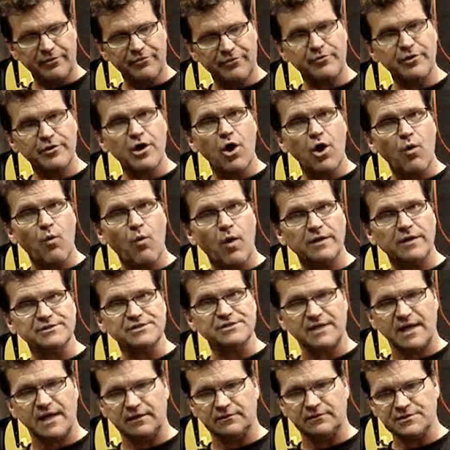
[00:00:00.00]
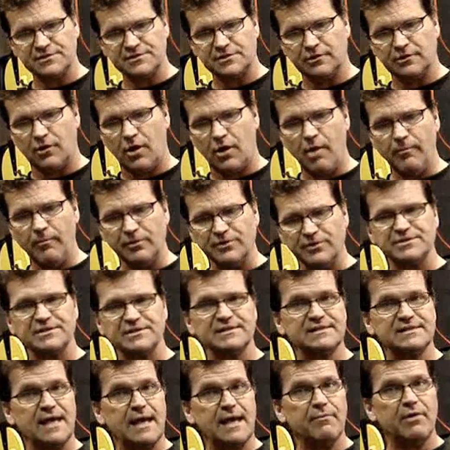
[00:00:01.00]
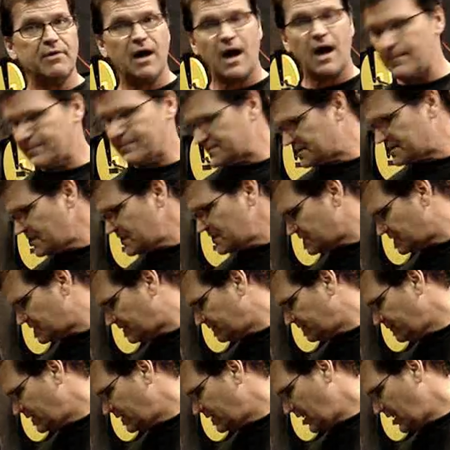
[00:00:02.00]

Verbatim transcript: 301 stainless steel, almost the same composition